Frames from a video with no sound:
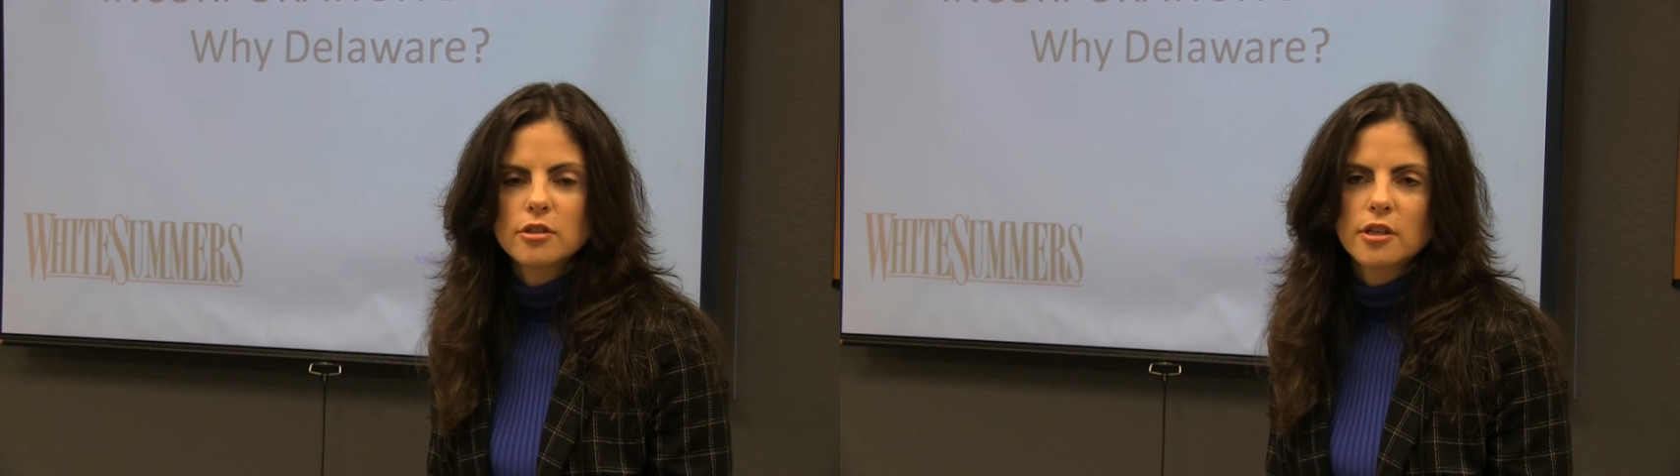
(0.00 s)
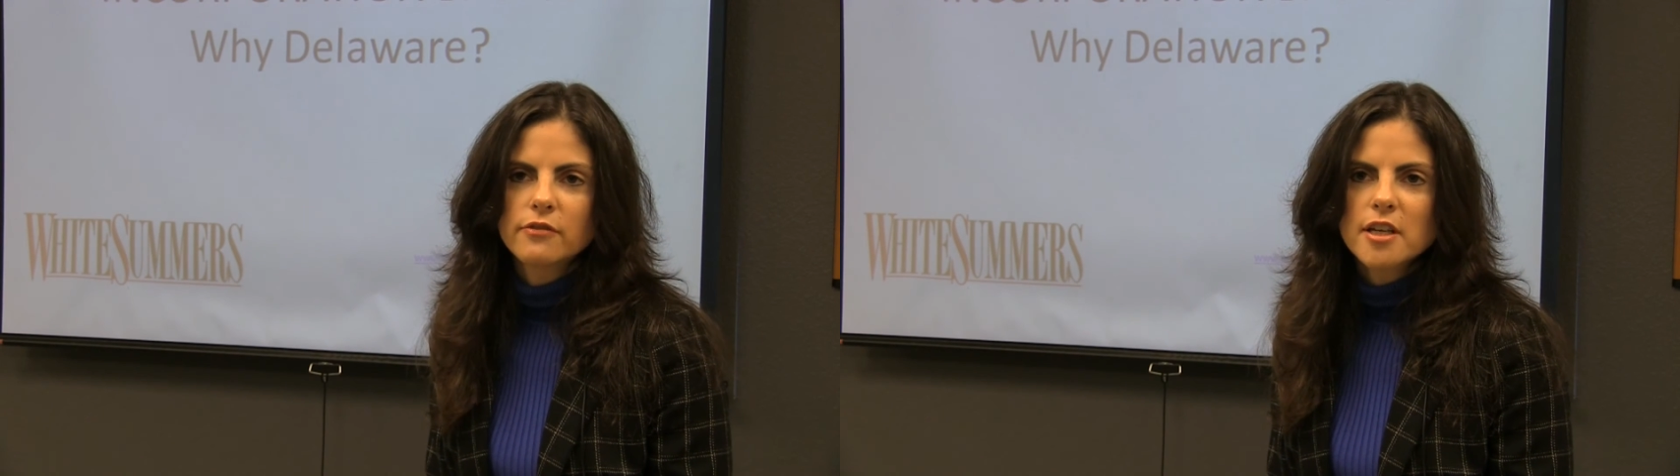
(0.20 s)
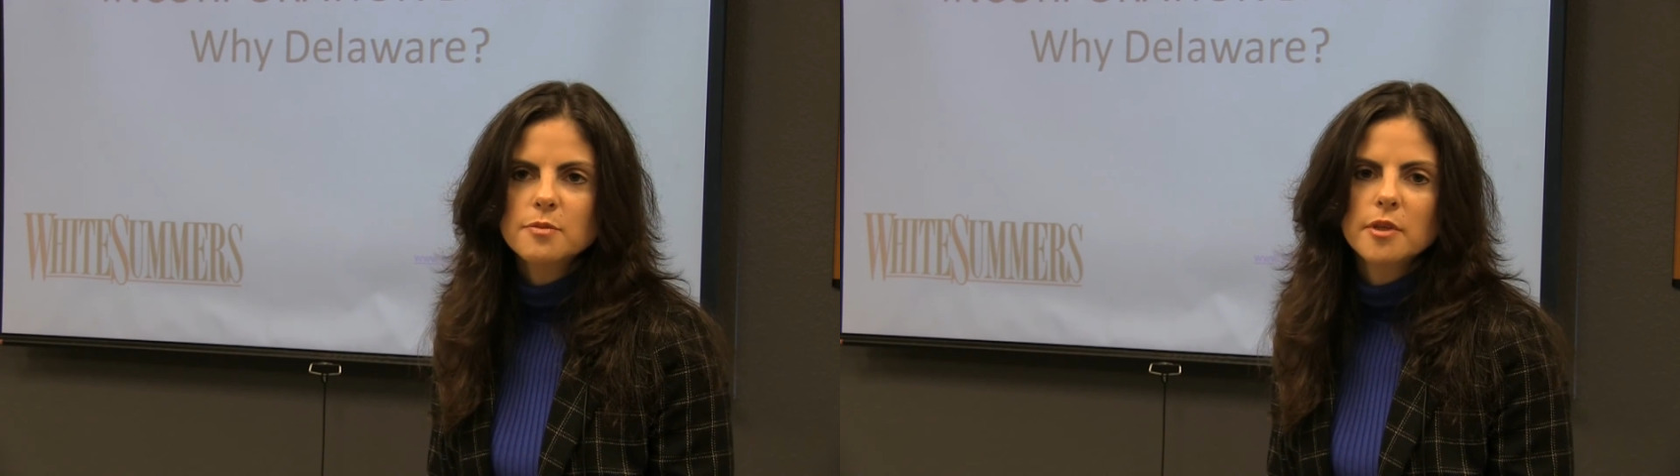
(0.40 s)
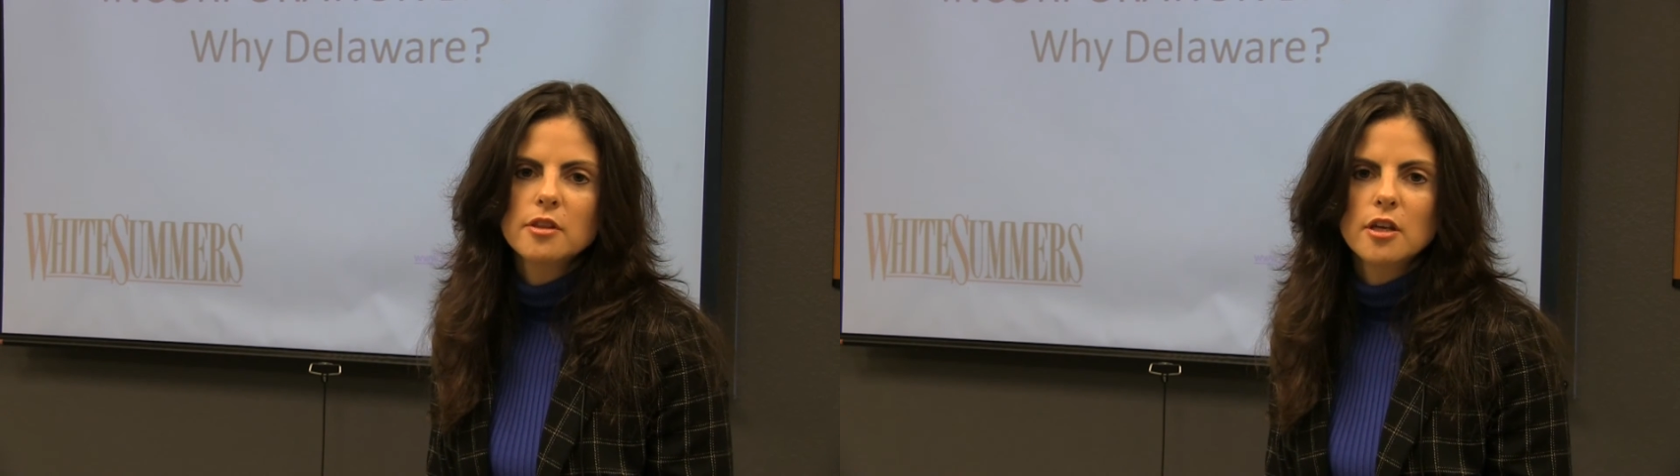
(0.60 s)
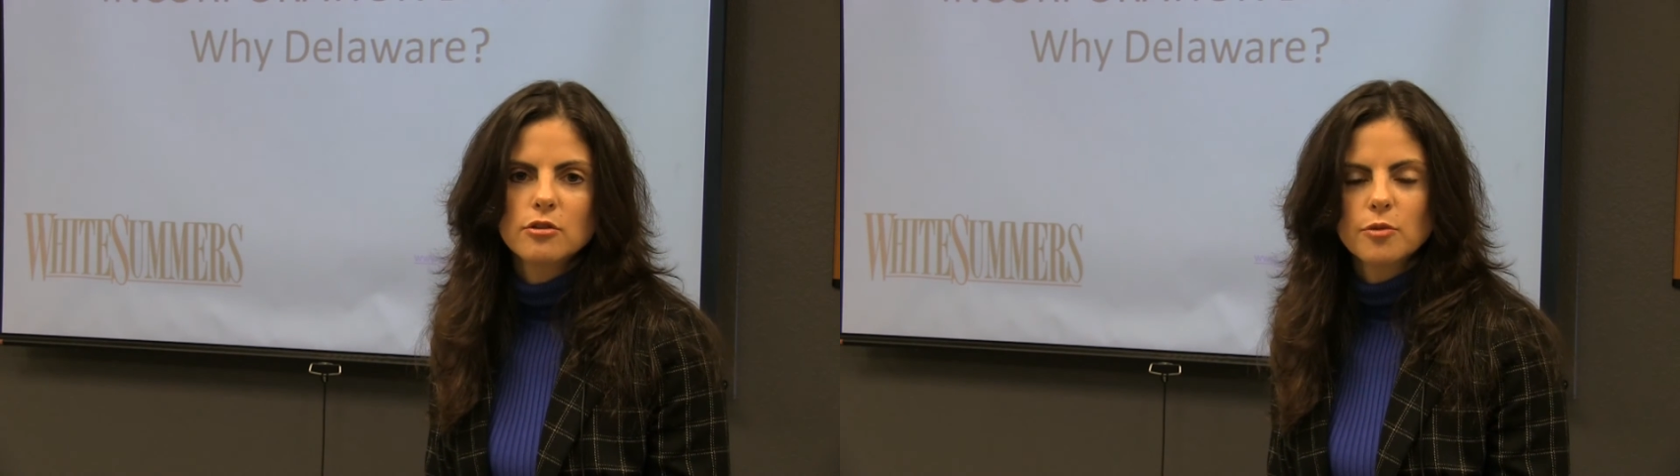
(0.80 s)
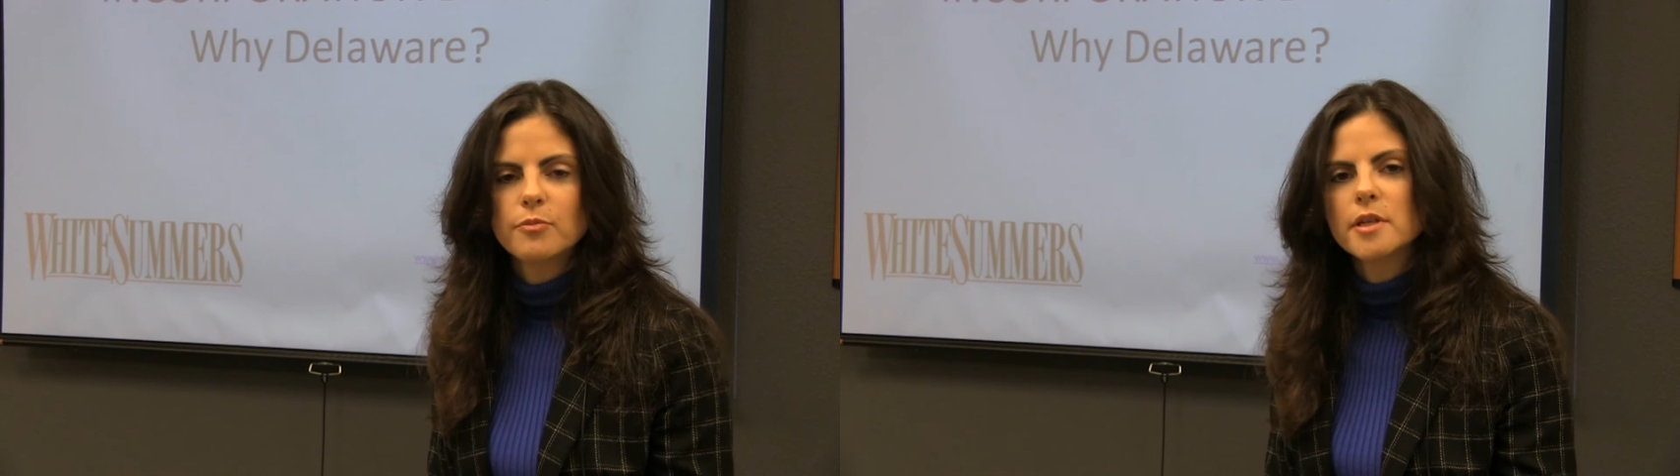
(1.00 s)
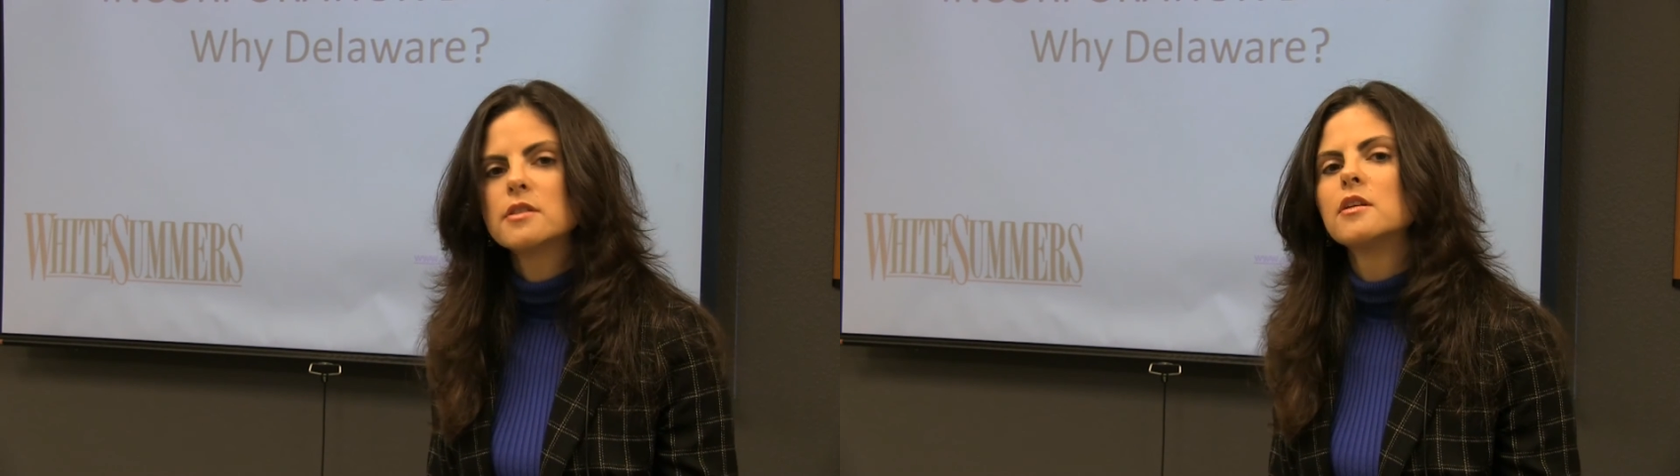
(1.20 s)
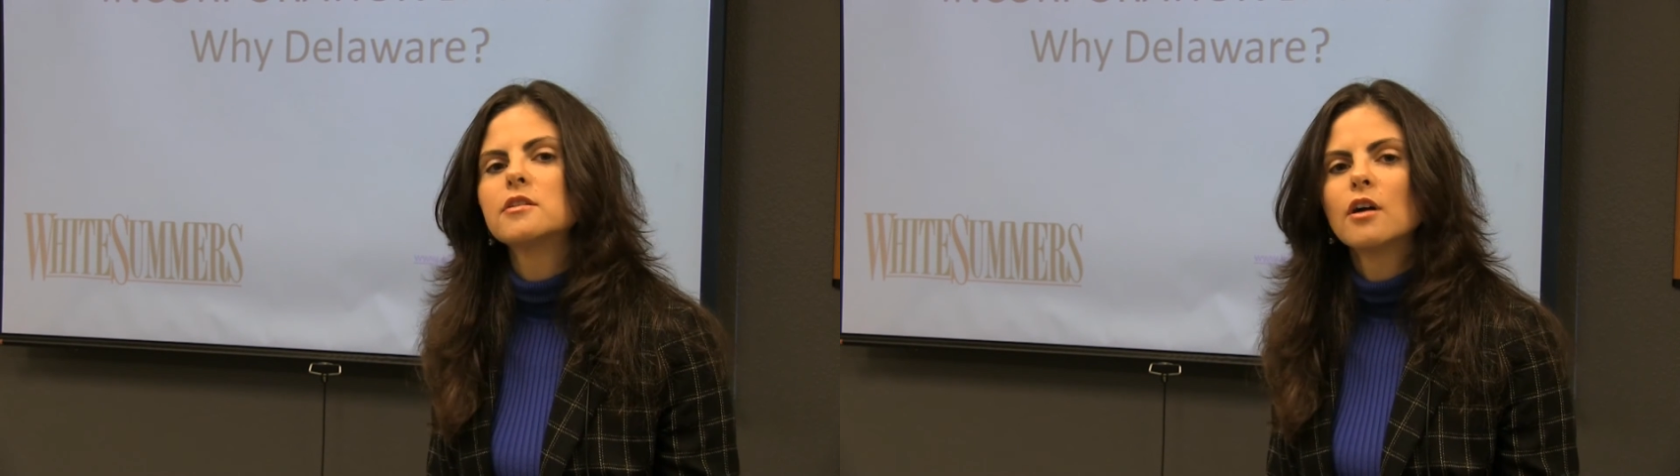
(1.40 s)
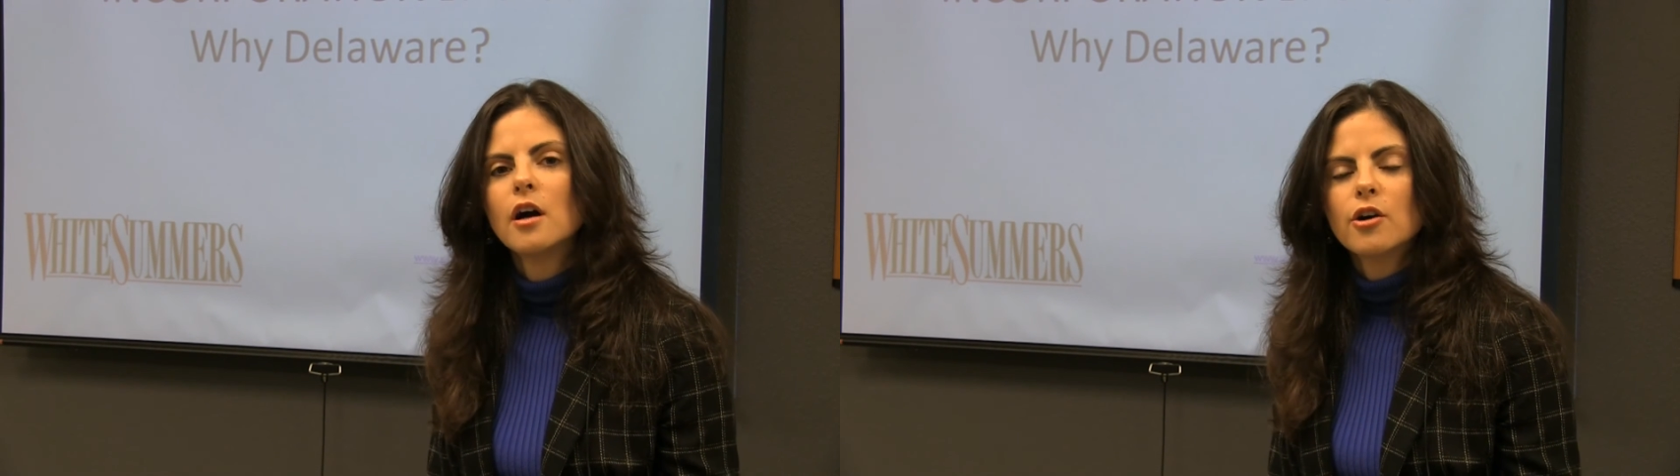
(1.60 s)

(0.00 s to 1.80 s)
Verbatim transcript: their investment that your business